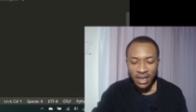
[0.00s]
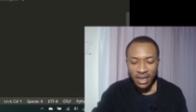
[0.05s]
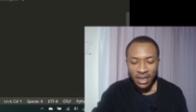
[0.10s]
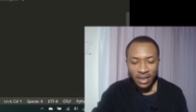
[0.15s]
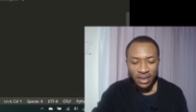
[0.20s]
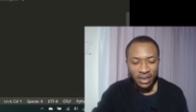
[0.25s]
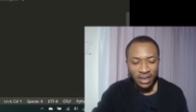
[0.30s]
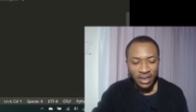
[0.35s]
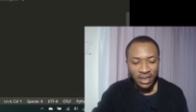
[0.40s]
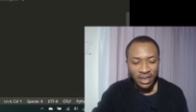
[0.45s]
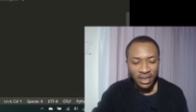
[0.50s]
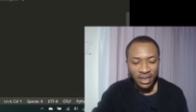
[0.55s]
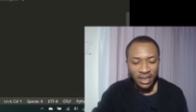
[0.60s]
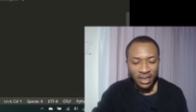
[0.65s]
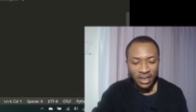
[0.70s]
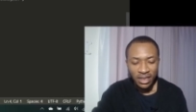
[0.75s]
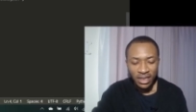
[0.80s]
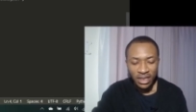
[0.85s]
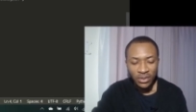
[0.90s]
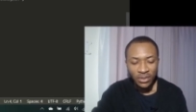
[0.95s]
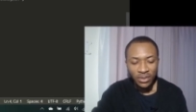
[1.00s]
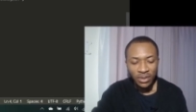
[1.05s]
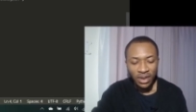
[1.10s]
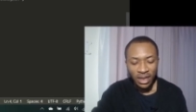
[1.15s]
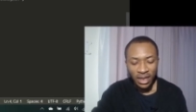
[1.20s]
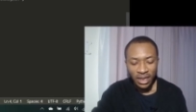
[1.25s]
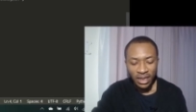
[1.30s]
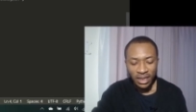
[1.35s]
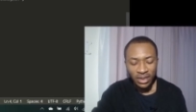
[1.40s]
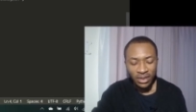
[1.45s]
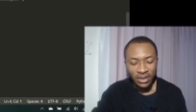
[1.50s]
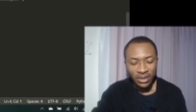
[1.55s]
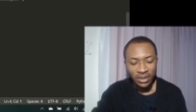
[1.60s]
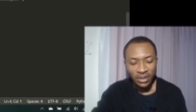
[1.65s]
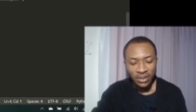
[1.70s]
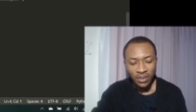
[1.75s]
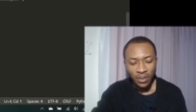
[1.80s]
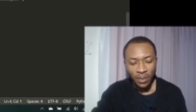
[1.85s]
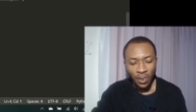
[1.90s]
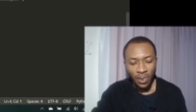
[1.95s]
The new line
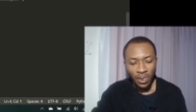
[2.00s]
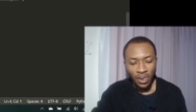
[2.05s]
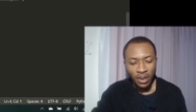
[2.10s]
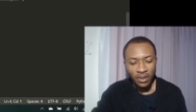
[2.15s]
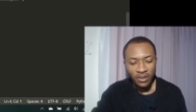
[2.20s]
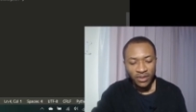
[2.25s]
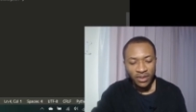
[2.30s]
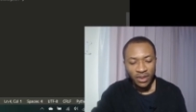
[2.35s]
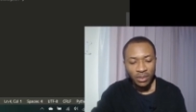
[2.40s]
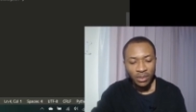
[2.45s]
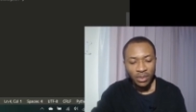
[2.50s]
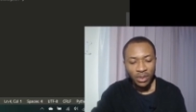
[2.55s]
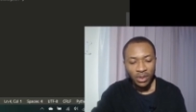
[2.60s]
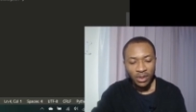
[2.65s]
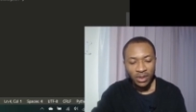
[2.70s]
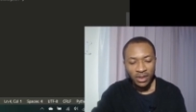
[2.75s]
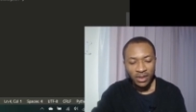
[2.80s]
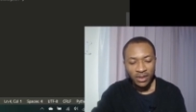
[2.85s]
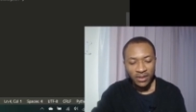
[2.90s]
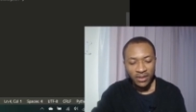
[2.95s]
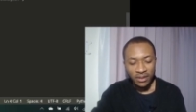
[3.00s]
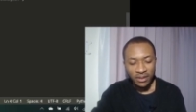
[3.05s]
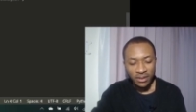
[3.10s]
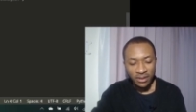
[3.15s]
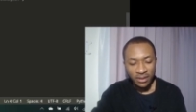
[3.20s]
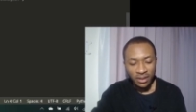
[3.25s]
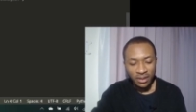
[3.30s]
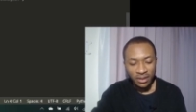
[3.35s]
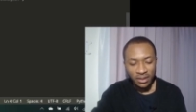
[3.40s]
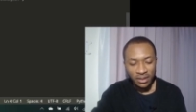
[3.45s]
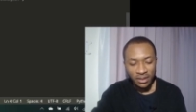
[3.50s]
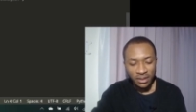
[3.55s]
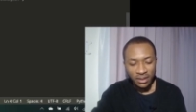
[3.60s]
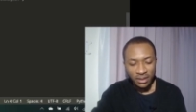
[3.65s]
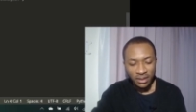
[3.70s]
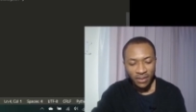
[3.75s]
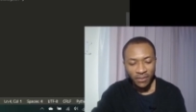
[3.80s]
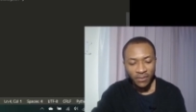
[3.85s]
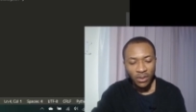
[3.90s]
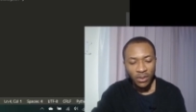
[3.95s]
symbol is this,
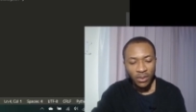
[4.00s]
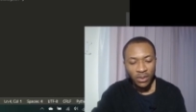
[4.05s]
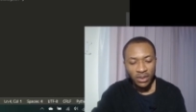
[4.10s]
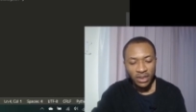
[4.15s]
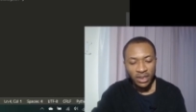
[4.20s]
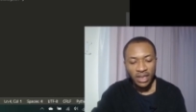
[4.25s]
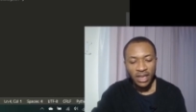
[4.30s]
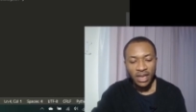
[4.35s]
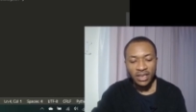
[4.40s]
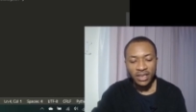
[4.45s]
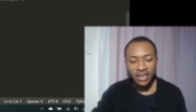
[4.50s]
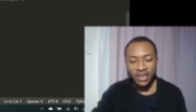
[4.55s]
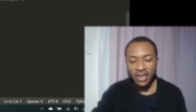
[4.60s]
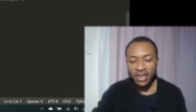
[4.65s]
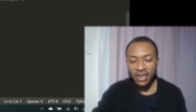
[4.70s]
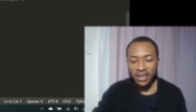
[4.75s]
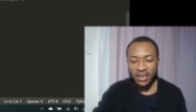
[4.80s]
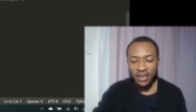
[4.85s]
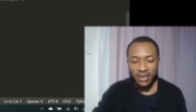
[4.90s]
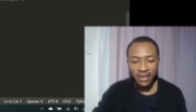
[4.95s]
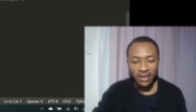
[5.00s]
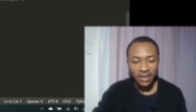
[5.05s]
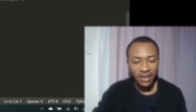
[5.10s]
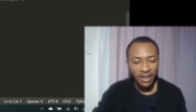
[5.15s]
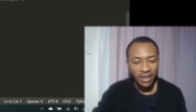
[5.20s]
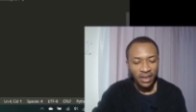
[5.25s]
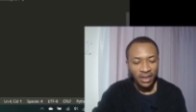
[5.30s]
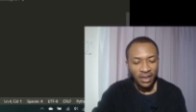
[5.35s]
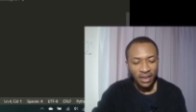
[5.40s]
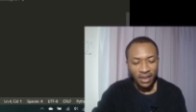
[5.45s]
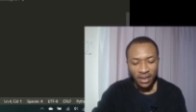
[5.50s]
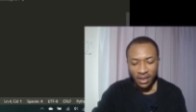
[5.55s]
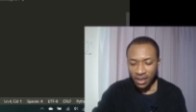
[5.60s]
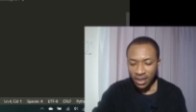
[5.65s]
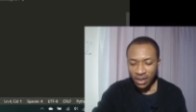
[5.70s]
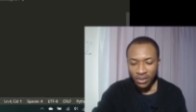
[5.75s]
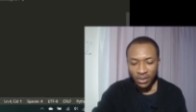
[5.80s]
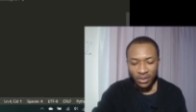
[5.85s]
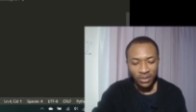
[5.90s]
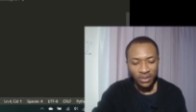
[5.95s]
the forward slash n. And
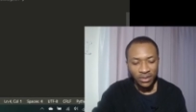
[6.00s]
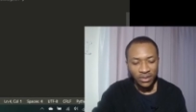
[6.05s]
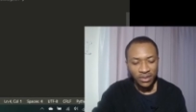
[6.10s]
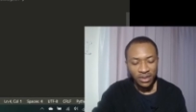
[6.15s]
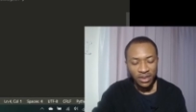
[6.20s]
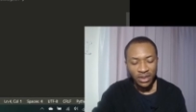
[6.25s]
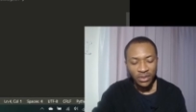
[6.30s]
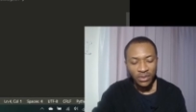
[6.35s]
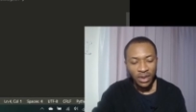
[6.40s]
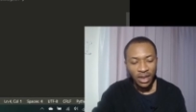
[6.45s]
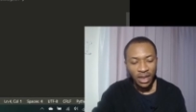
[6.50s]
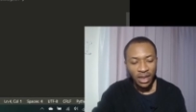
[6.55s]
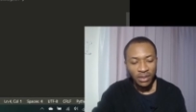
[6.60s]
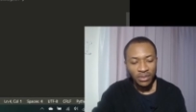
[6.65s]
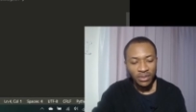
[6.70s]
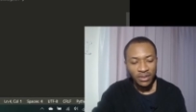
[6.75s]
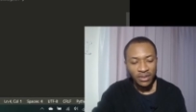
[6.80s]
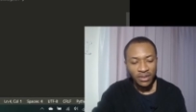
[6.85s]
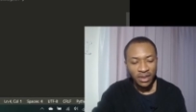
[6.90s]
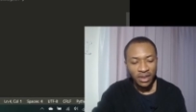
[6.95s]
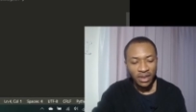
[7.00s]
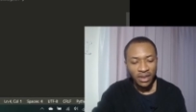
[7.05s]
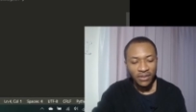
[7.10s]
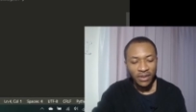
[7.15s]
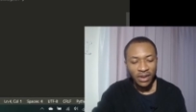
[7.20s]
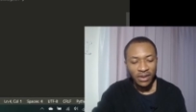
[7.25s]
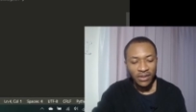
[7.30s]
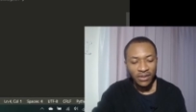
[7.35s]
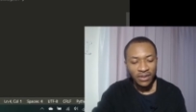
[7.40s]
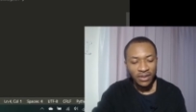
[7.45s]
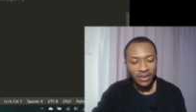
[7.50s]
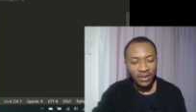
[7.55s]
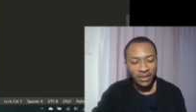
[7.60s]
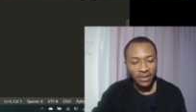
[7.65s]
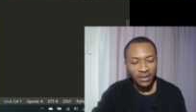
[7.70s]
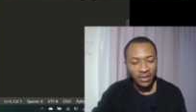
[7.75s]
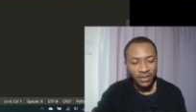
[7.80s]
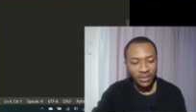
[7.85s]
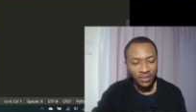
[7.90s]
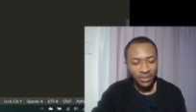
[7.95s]
I wanted to see what happens here if I run
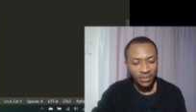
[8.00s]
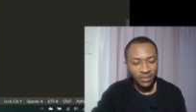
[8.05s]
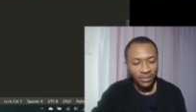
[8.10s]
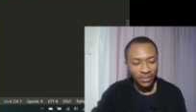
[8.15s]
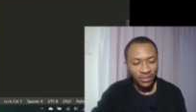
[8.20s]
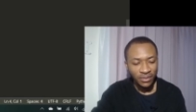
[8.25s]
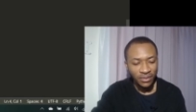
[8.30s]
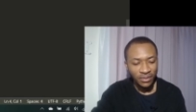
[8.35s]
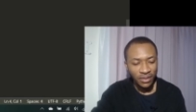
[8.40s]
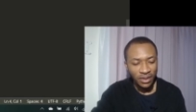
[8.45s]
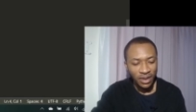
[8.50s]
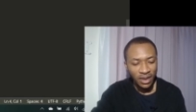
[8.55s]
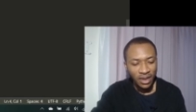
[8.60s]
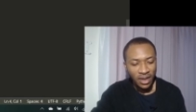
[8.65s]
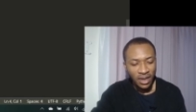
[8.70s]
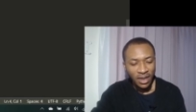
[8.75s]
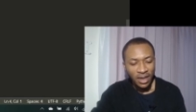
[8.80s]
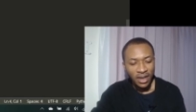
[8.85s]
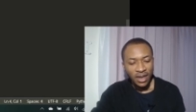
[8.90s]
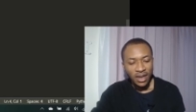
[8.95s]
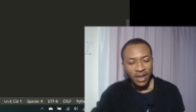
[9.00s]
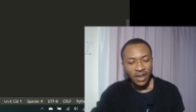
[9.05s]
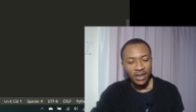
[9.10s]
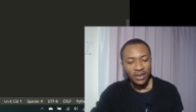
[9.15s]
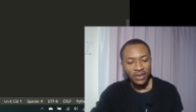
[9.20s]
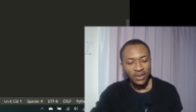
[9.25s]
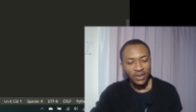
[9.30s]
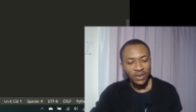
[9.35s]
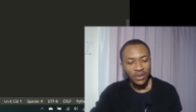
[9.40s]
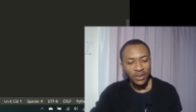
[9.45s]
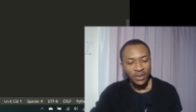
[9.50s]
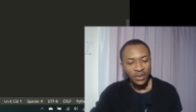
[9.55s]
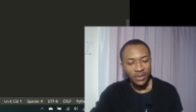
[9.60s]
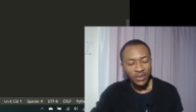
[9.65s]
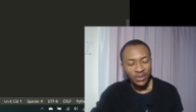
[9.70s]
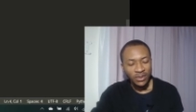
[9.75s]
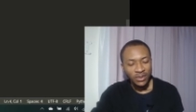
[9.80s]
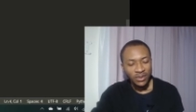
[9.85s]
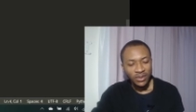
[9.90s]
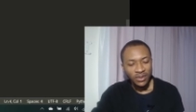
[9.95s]
this.
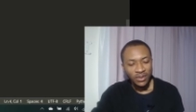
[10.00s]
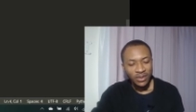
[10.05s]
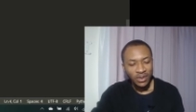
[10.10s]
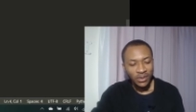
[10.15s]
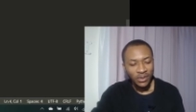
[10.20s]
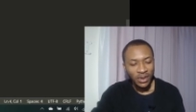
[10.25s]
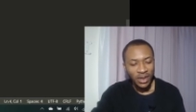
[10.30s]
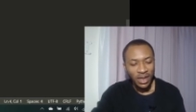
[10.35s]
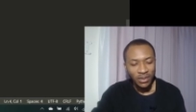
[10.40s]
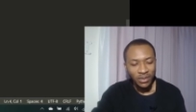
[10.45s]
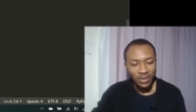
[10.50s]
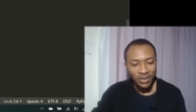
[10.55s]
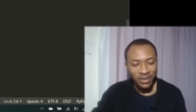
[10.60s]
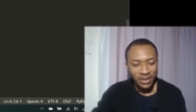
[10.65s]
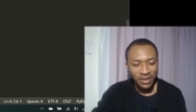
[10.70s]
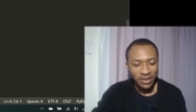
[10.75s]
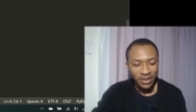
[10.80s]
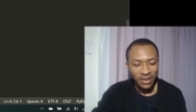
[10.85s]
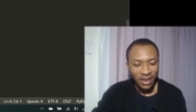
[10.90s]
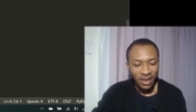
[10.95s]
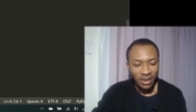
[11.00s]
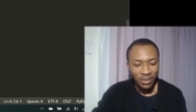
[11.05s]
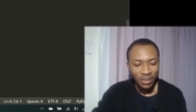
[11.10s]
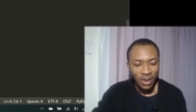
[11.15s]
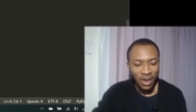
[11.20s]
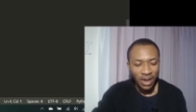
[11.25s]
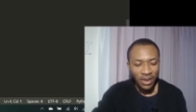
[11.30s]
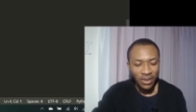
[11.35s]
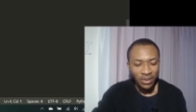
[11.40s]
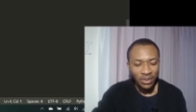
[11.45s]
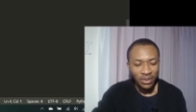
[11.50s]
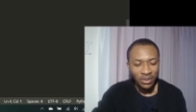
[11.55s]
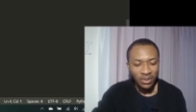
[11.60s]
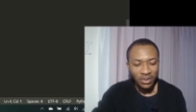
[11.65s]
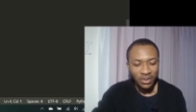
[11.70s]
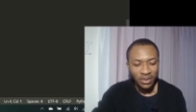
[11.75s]
So what happens is that Python